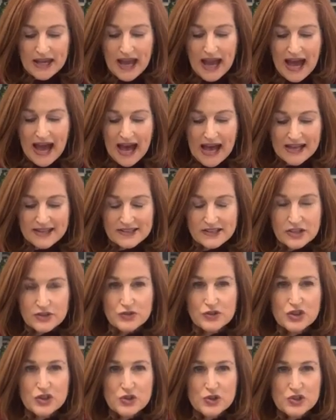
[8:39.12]
we asked,
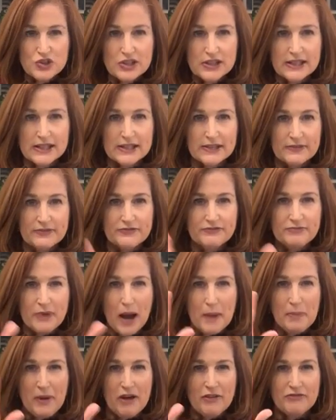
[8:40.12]
there's usually
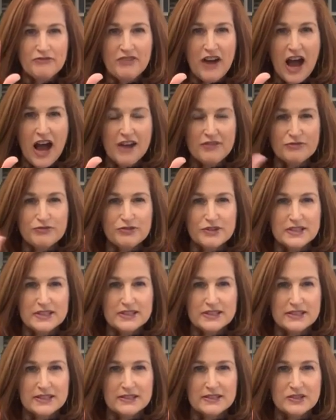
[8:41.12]
about 5
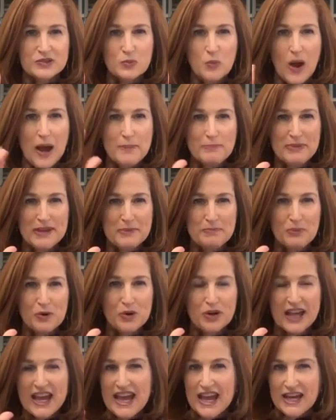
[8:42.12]
reasons why
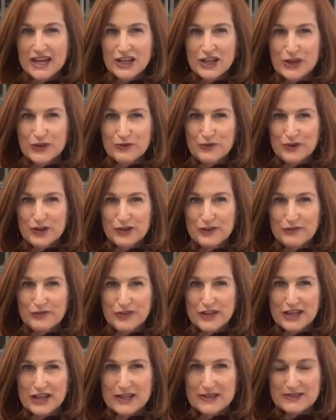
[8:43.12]
people can't get rid
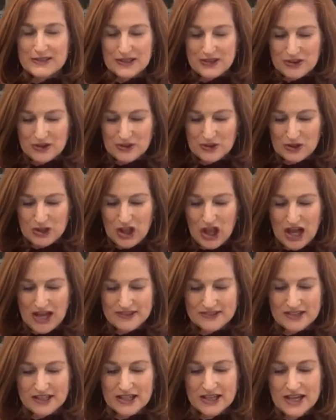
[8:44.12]
of things in their
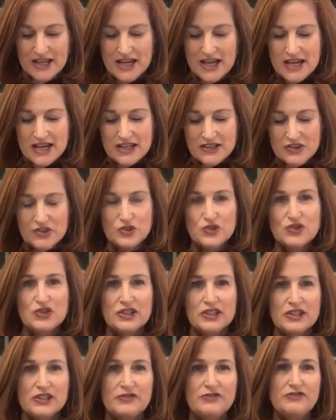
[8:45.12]
closet. It's
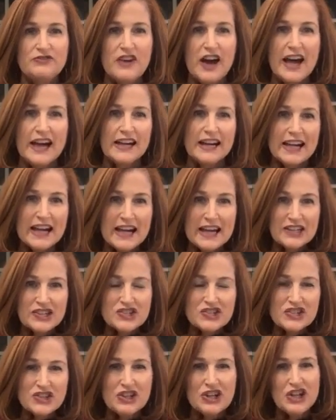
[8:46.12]
usually
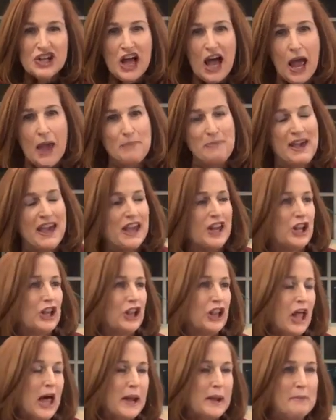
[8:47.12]
financial. I paid
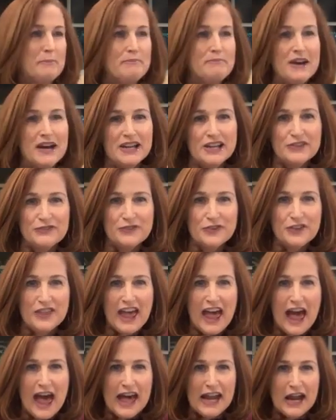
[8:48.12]
a lot of money
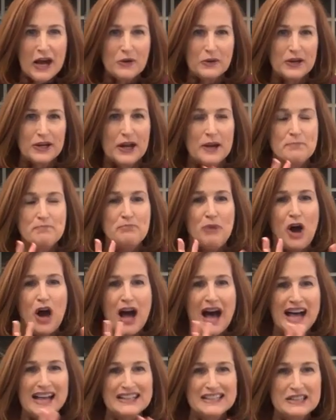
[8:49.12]
for that. How could I
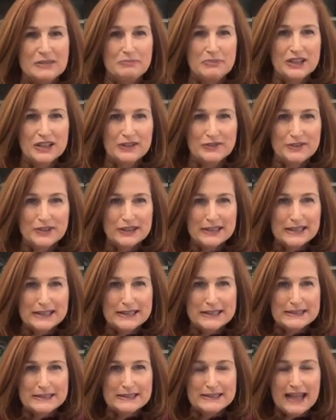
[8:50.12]
possibly
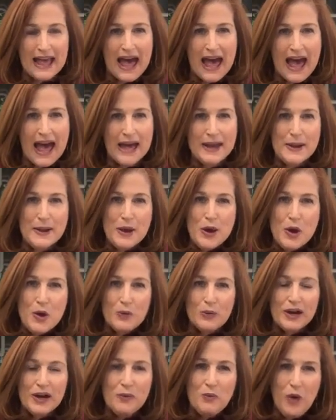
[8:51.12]
release that?
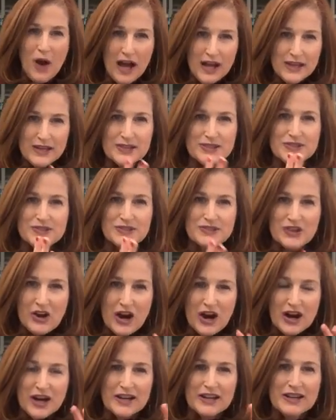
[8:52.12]
What I want you to
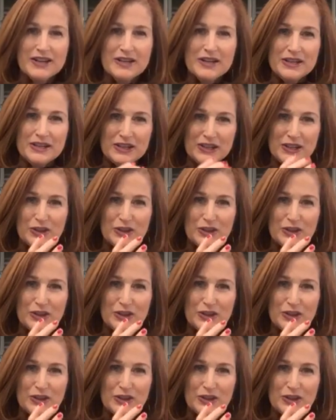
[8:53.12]
start,